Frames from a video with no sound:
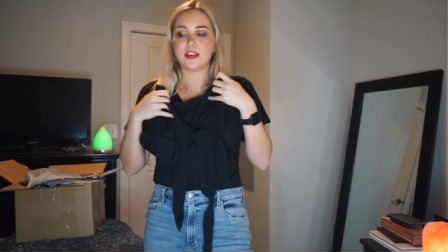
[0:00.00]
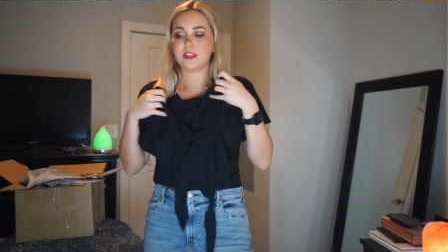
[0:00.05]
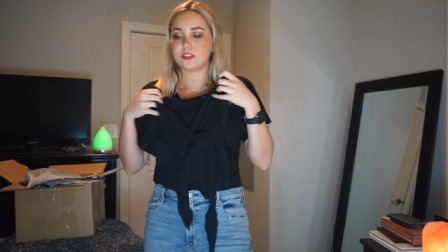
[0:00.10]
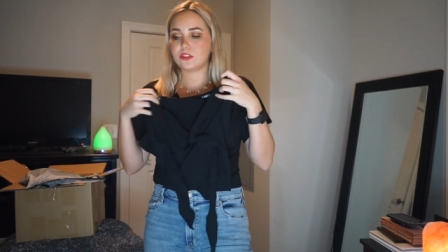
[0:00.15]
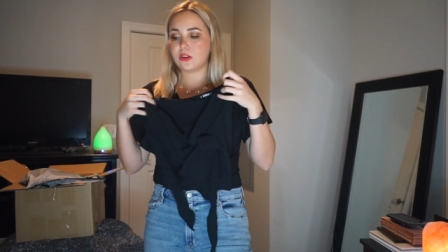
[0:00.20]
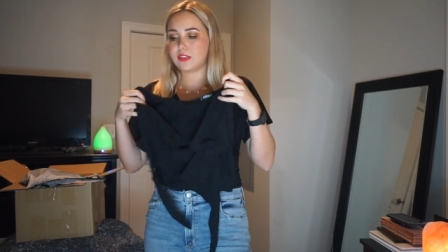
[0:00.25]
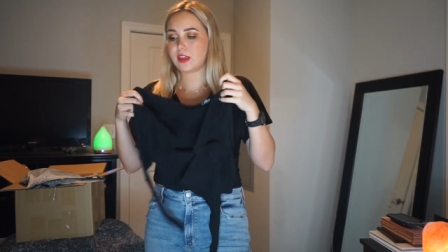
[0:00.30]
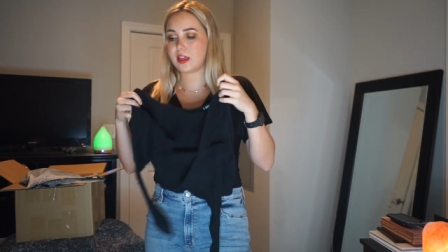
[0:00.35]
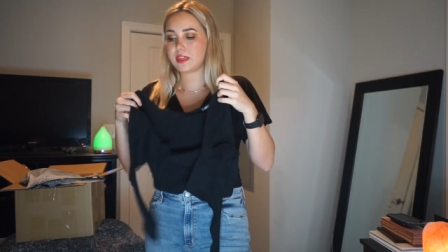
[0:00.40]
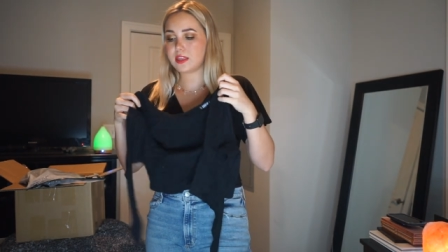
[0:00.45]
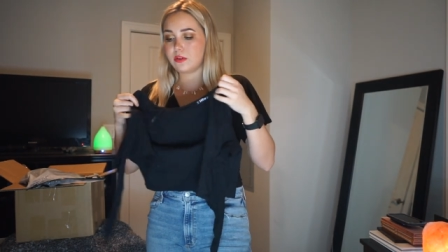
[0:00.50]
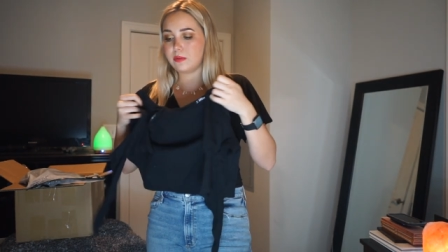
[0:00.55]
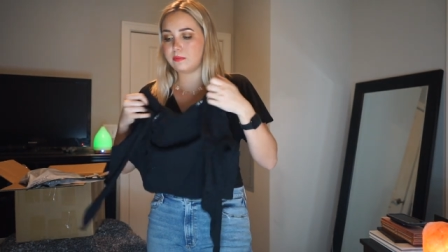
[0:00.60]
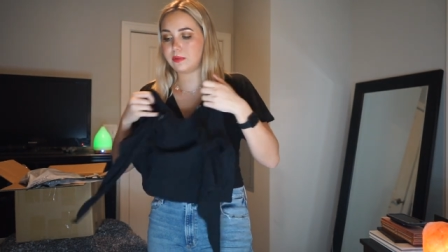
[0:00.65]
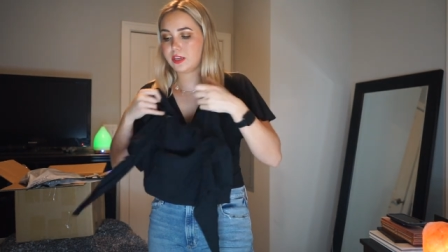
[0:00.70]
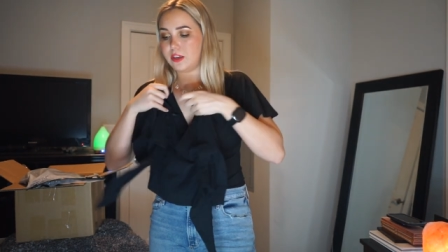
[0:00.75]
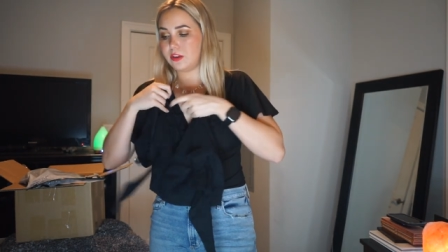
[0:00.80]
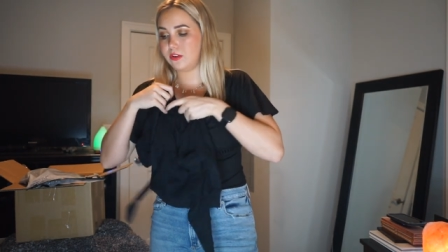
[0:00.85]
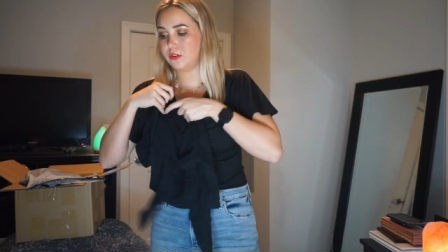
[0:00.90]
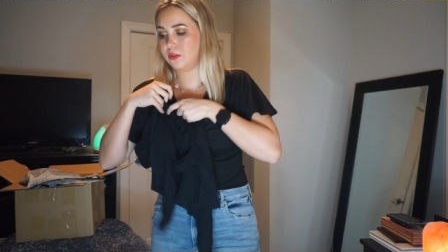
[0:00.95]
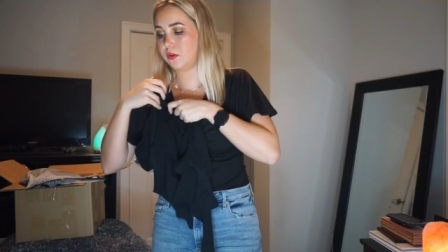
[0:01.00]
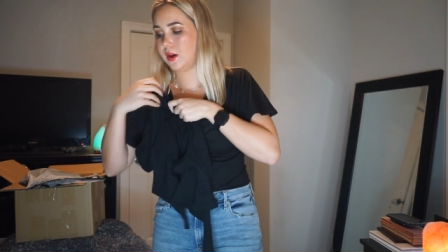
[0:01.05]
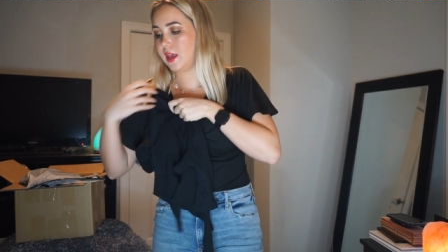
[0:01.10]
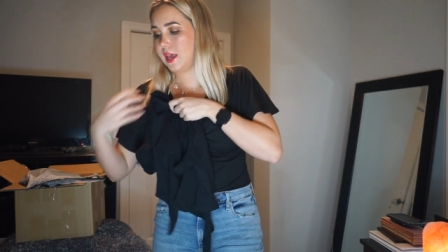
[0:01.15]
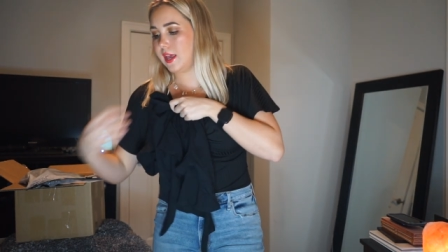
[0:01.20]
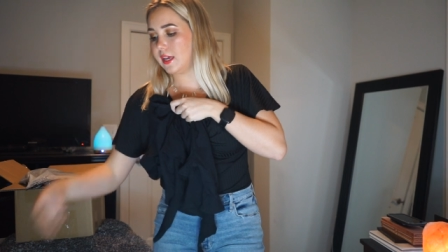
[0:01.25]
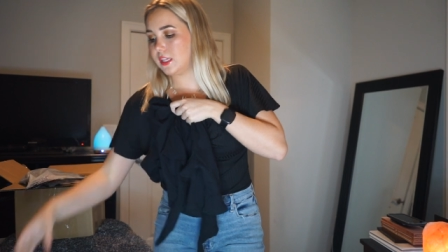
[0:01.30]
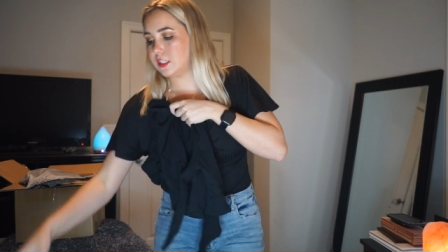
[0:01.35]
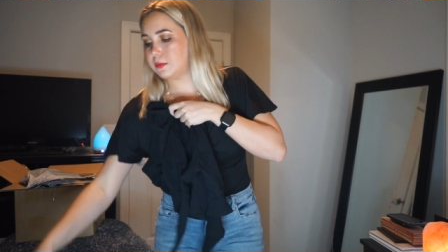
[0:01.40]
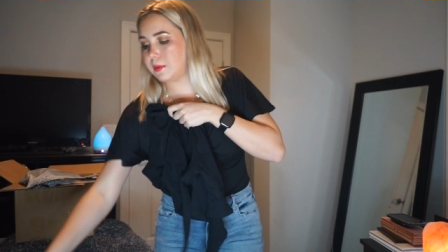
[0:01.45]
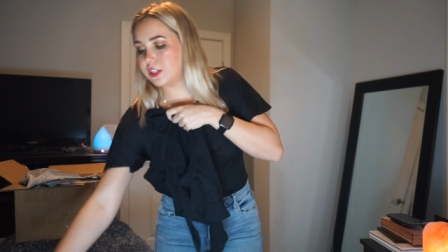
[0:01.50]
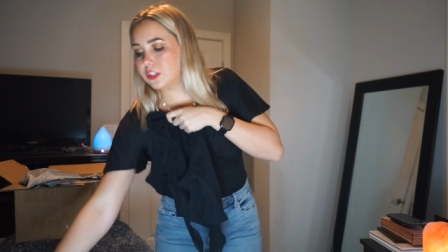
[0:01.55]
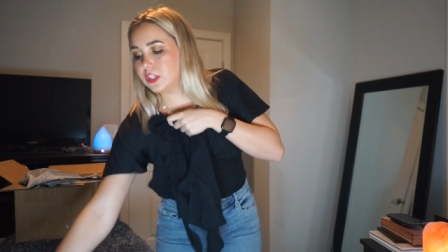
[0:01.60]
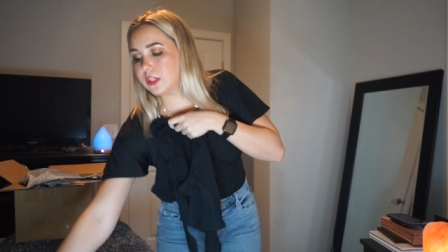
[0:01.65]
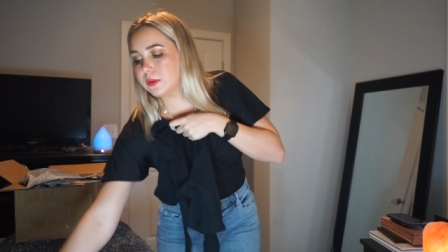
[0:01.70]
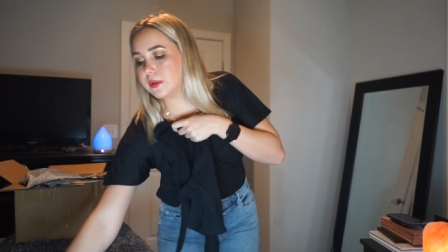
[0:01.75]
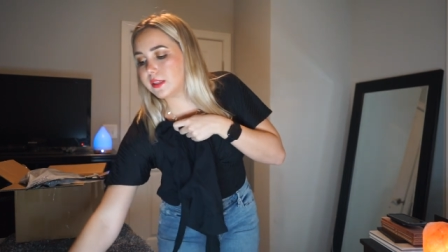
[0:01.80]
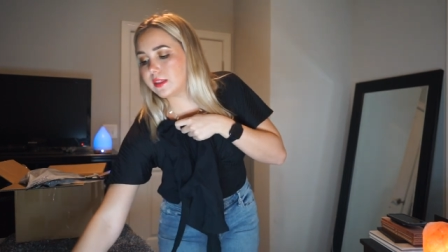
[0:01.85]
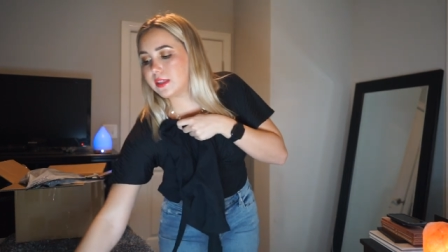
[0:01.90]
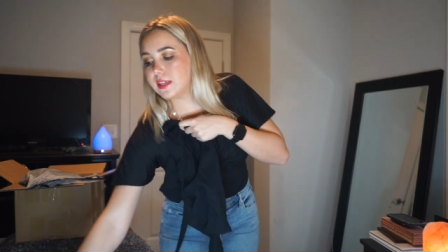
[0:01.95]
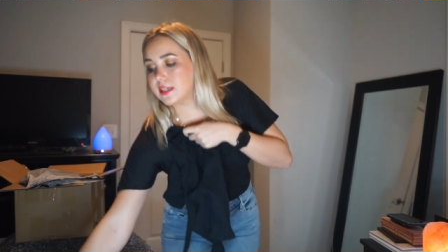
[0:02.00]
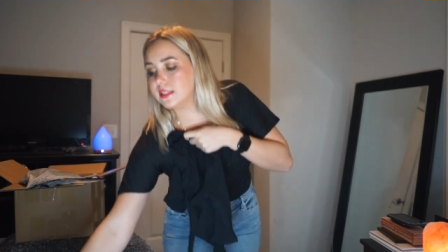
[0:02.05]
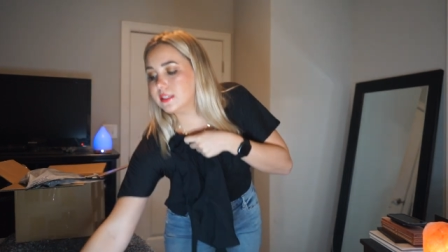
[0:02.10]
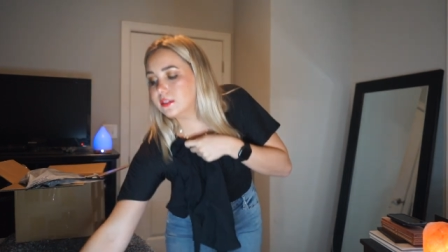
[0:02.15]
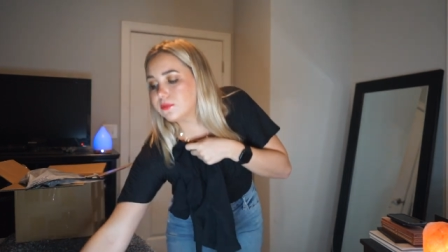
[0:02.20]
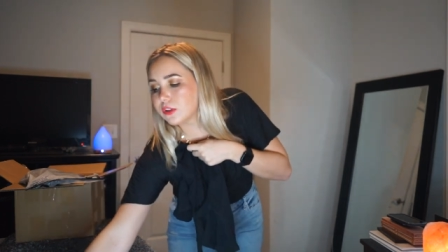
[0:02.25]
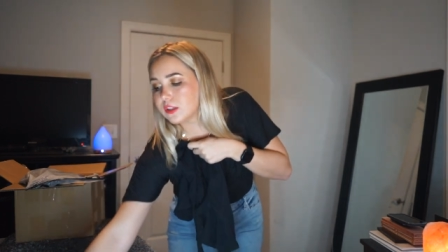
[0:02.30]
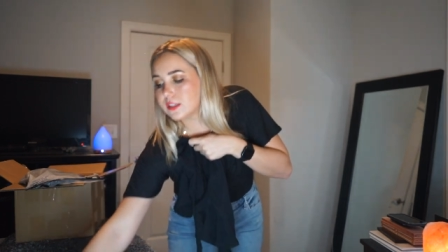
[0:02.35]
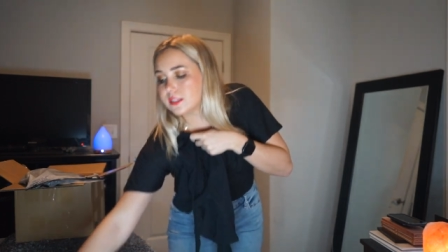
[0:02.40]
So I thought that would be cute, especially with this for